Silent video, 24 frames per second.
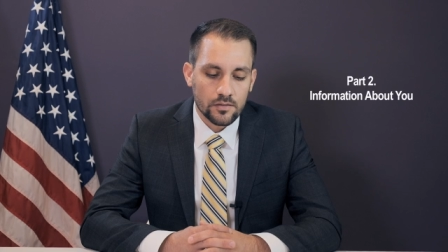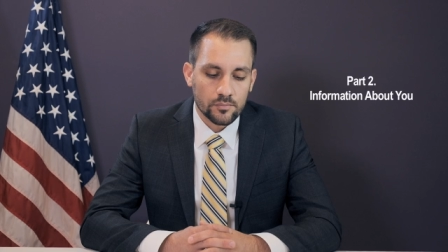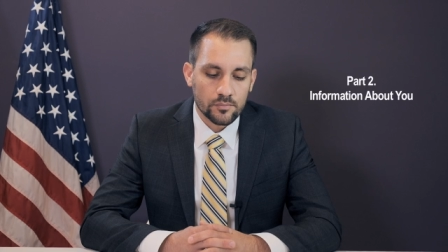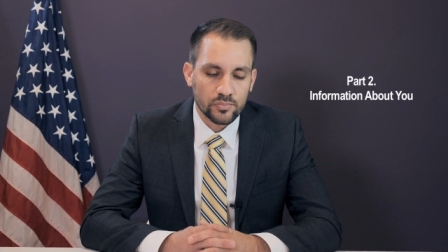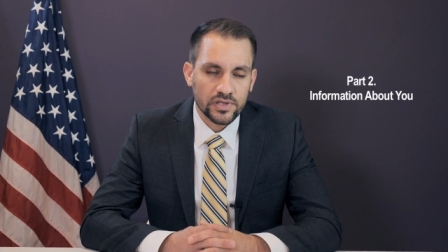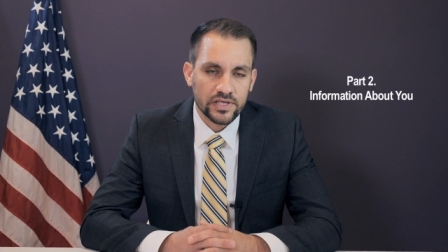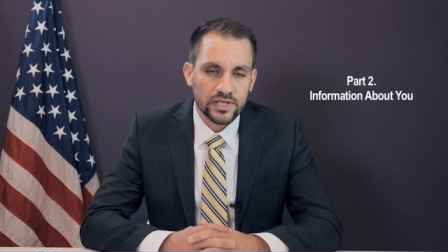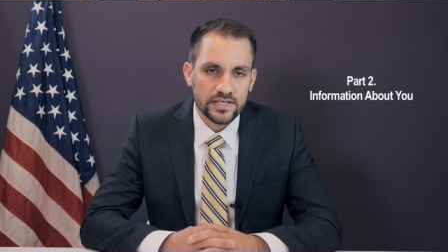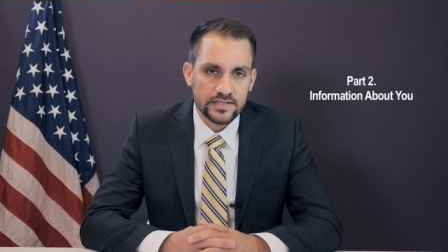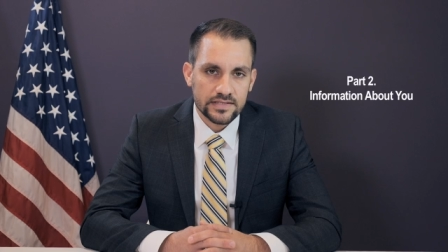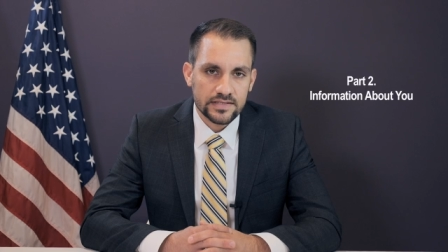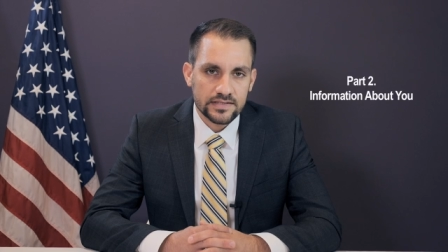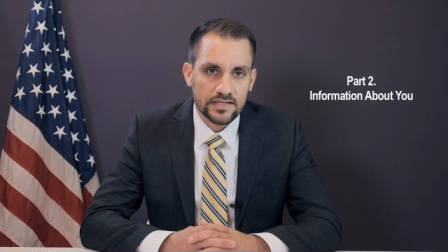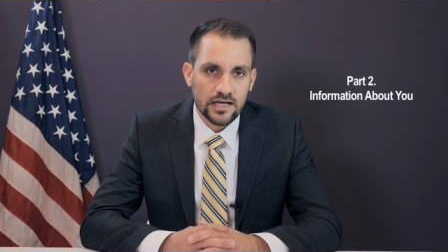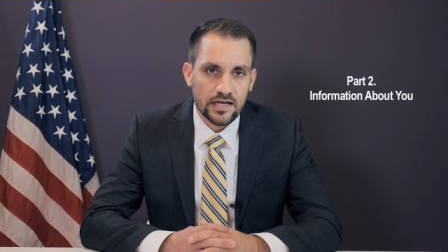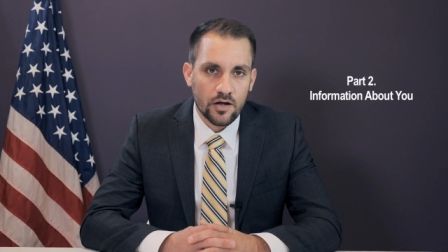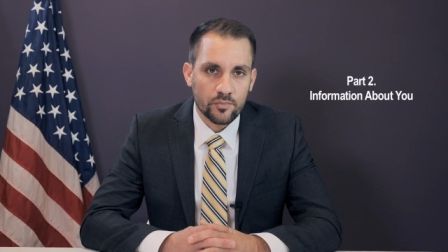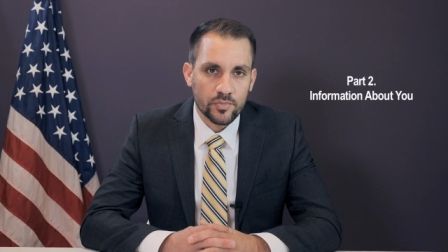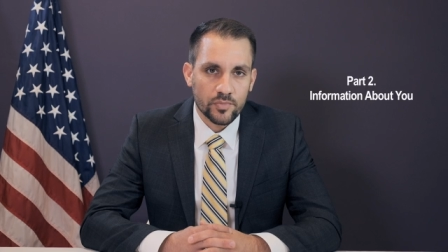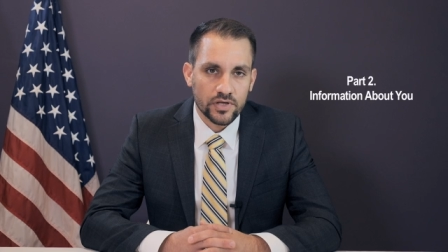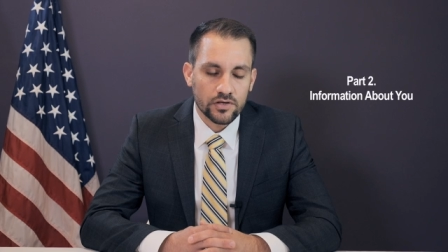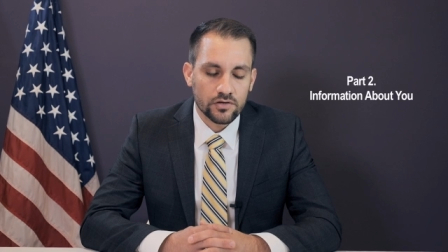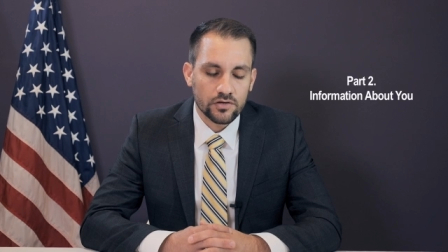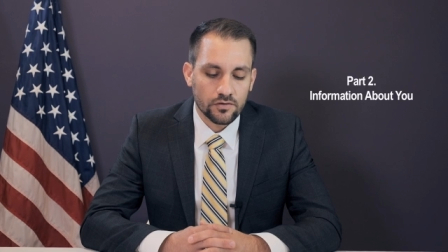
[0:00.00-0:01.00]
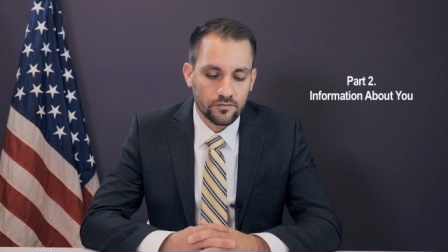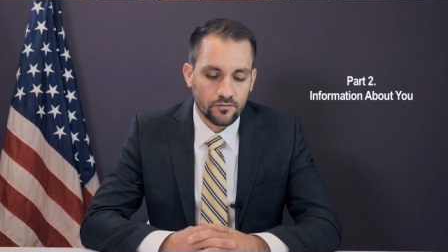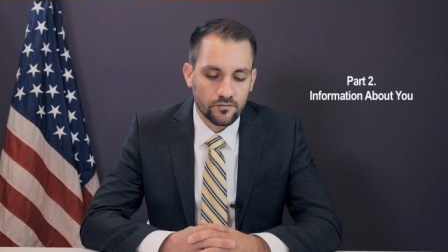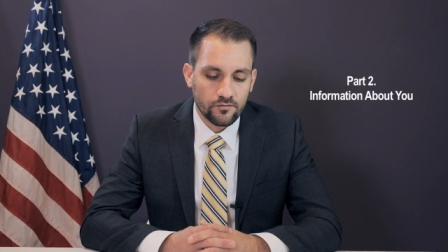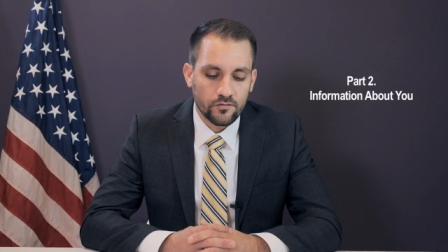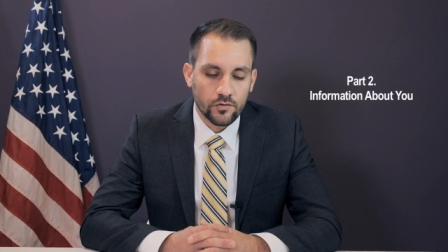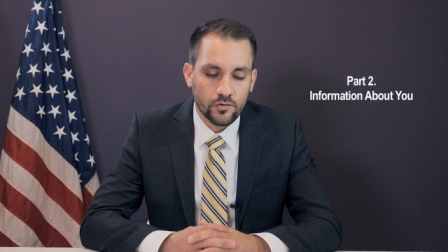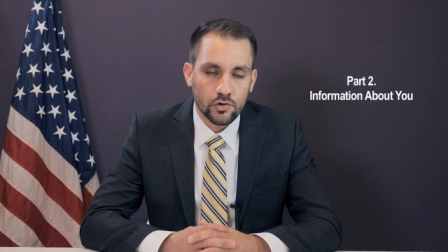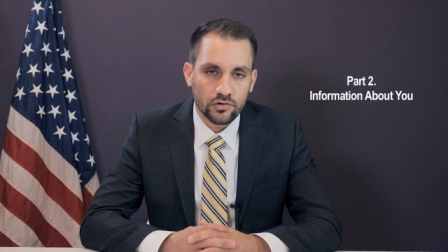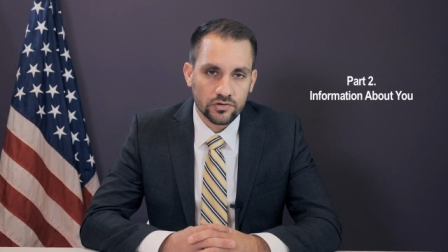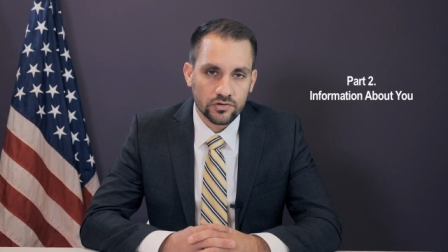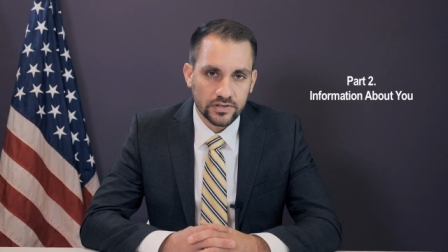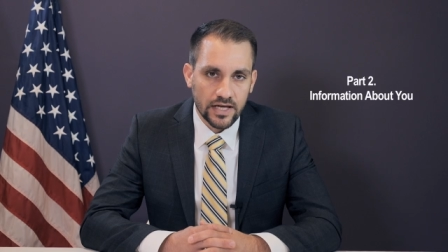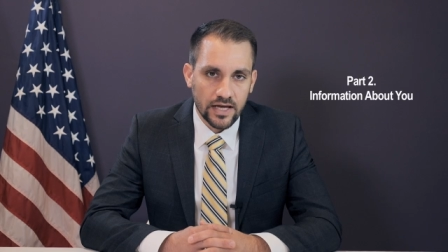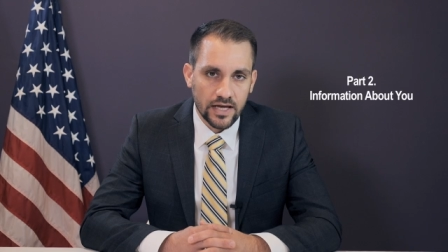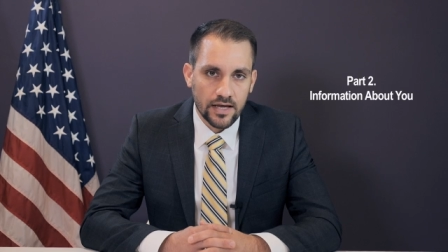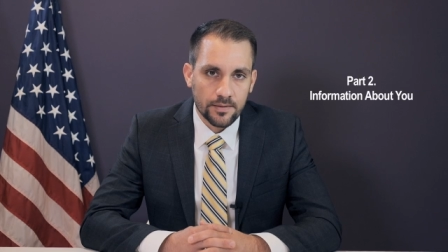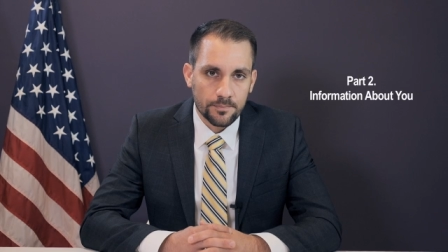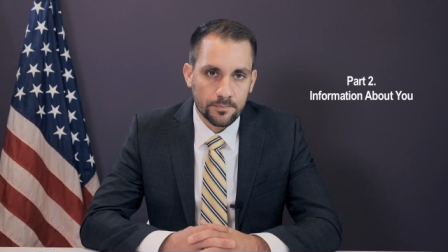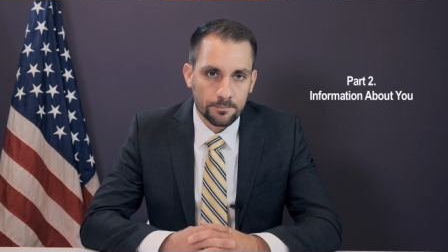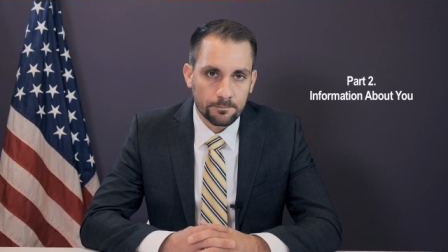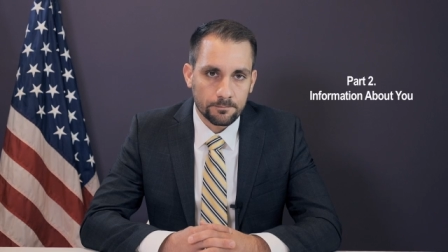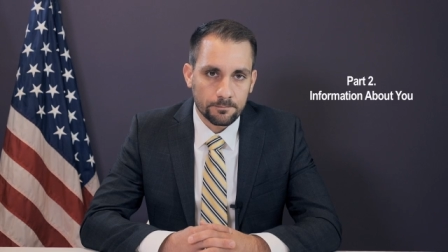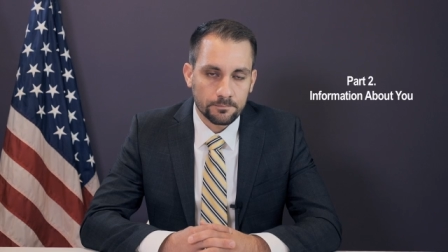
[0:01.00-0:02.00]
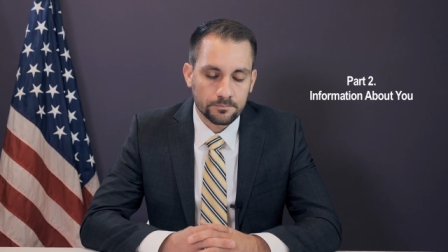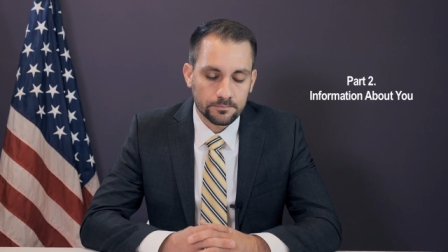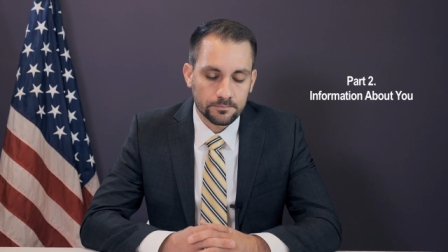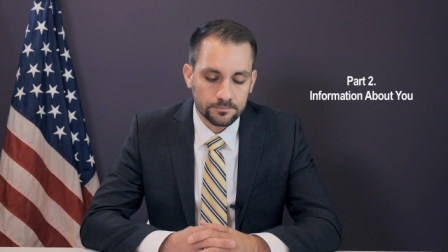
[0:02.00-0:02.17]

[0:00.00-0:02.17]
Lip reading: Please tell me your full name.